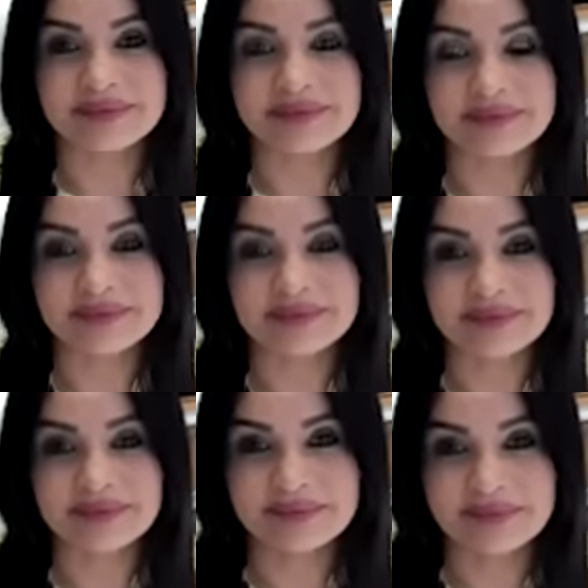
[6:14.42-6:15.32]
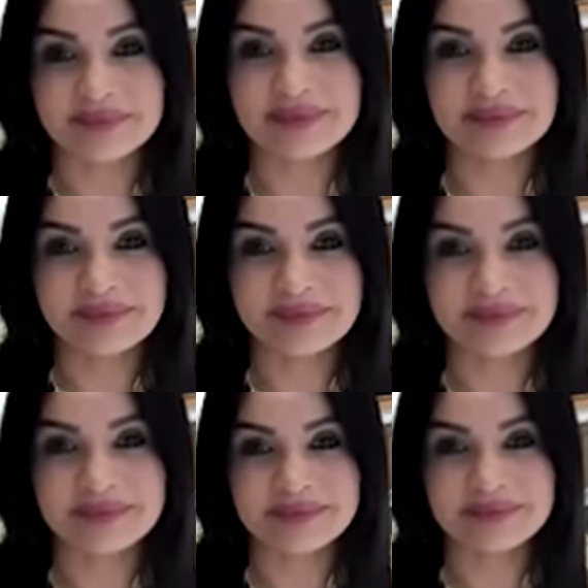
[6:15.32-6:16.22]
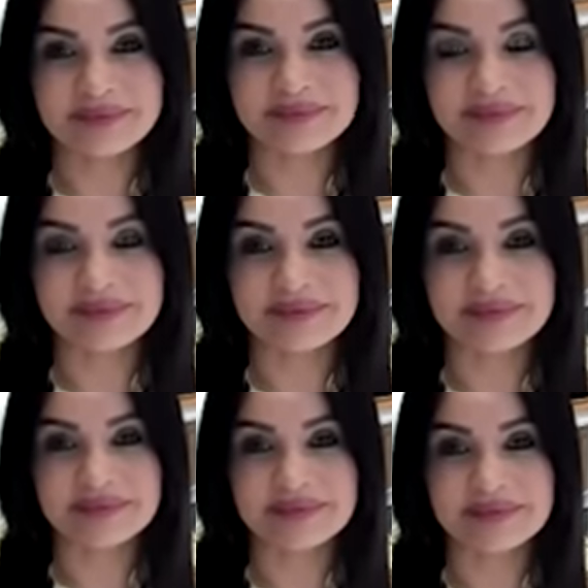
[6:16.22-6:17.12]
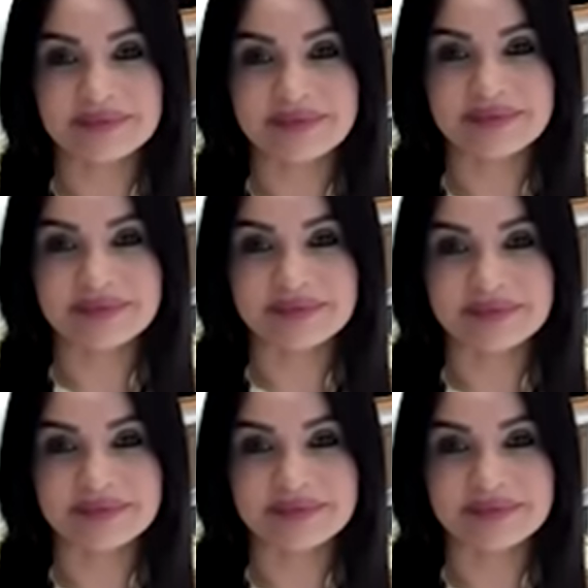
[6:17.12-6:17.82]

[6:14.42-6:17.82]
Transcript: The person shown says nothing.